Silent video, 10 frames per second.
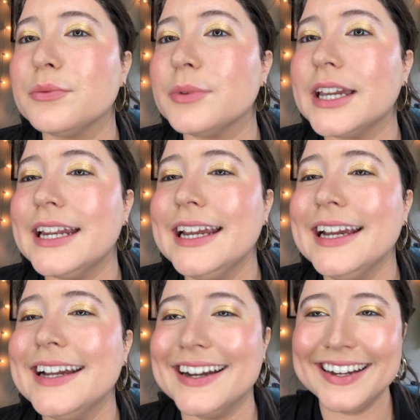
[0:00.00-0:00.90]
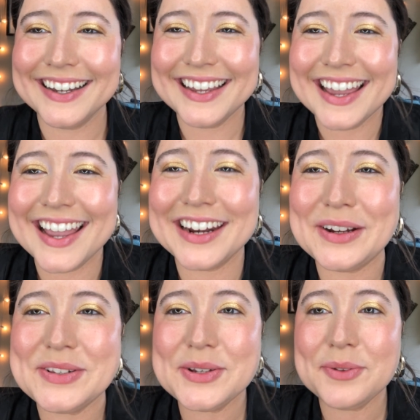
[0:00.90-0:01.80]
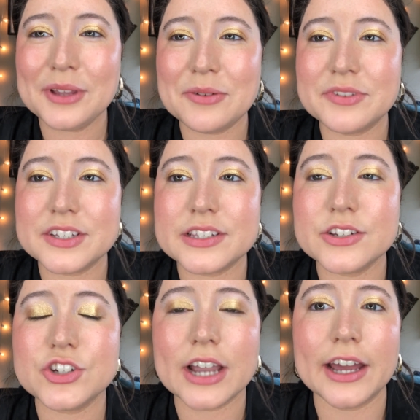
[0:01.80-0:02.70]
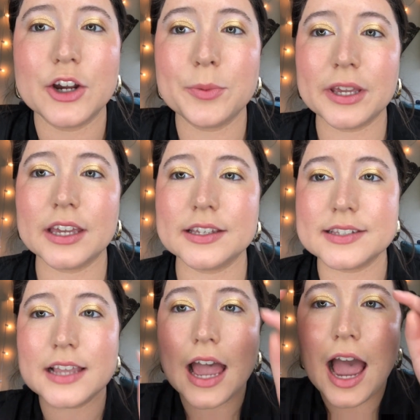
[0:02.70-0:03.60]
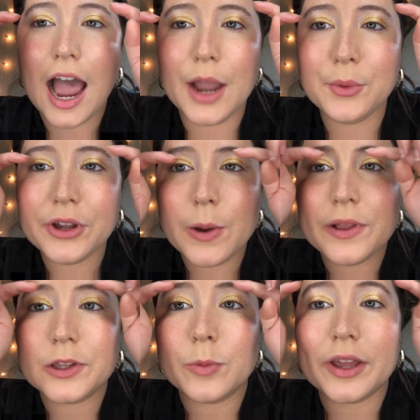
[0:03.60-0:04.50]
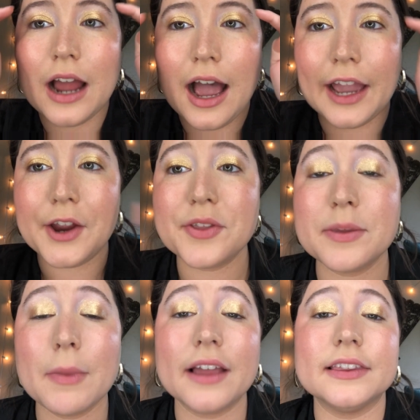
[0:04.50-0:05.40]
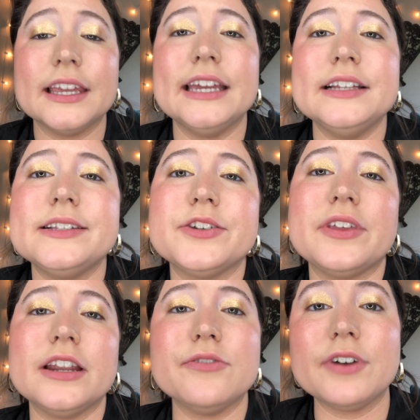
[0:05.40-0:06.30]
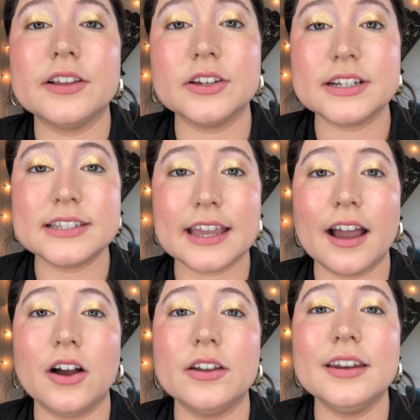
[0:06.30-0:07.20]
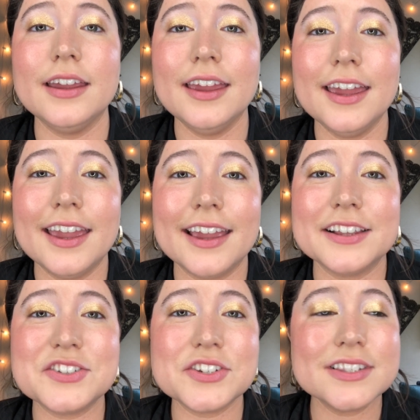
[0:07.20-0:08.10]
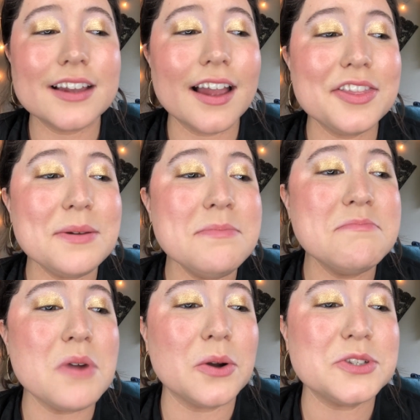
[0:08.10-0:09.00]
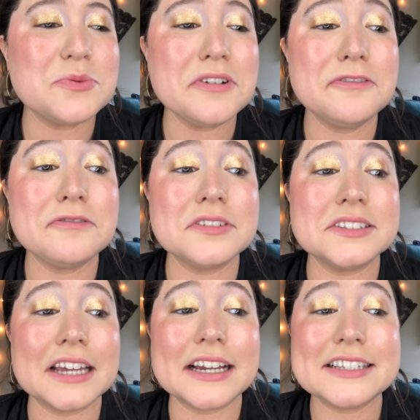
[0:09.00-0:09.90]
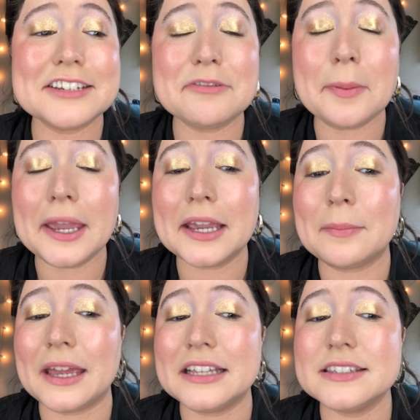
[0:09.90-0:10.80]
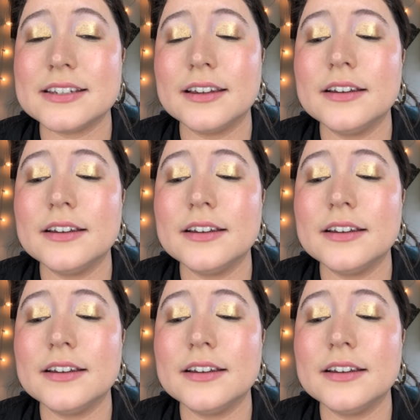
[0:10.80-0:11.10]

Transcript: Pretty. And I also love this shadow because I will go a little bit higher than my lids so that if I look down, it's just got the most reflective pigment.